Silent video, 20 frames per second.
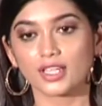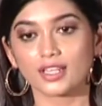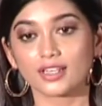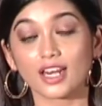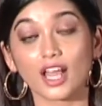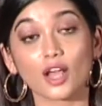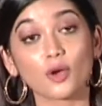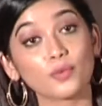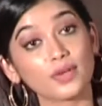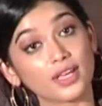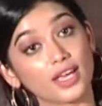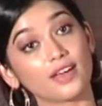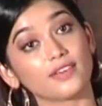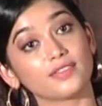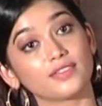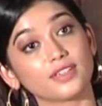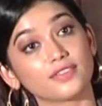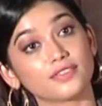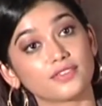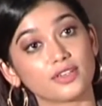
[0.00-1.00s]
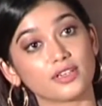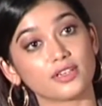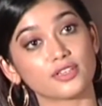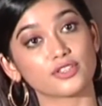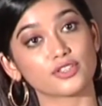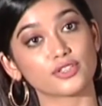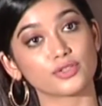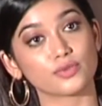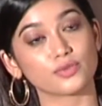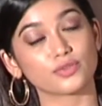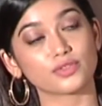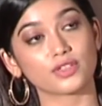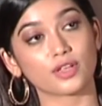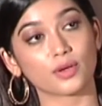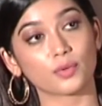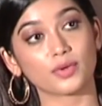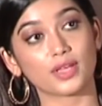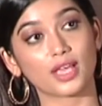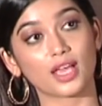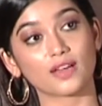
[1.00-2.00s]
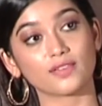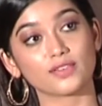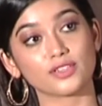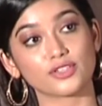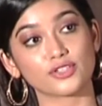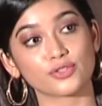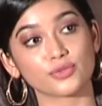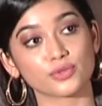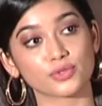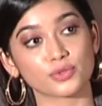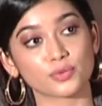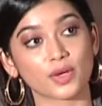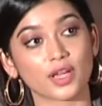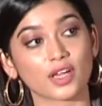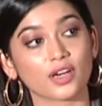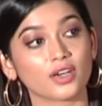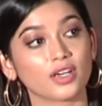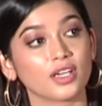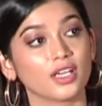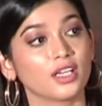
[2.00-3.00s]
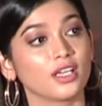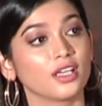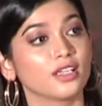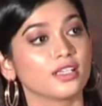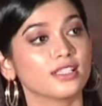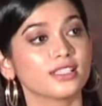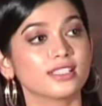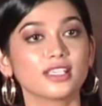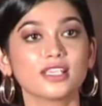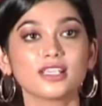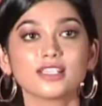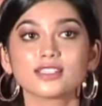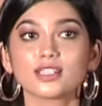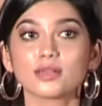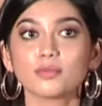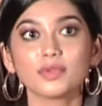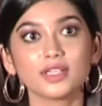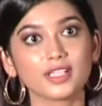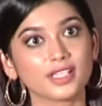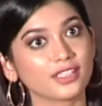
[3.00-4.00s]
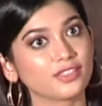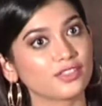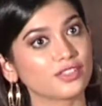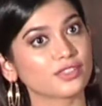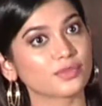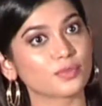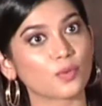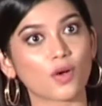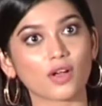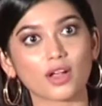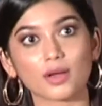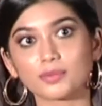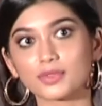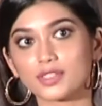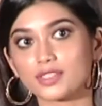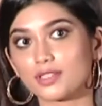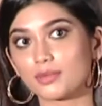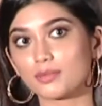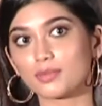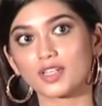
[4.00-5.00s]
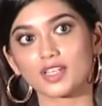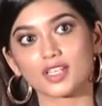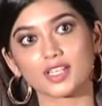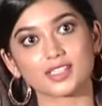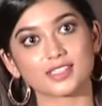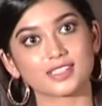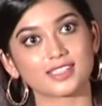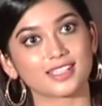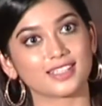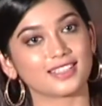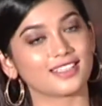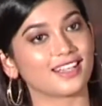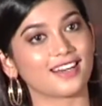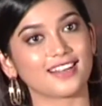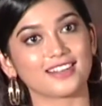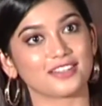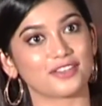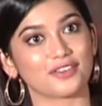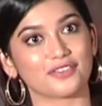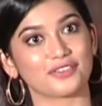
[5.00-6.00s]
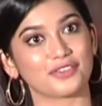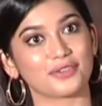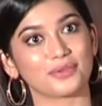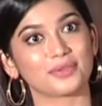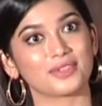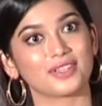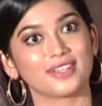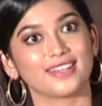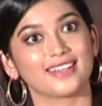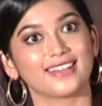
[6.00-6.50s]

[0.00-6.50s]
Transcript: Now we have different issues. Now we have issues where, see, somebody can just walk up to somebody and say that I love you.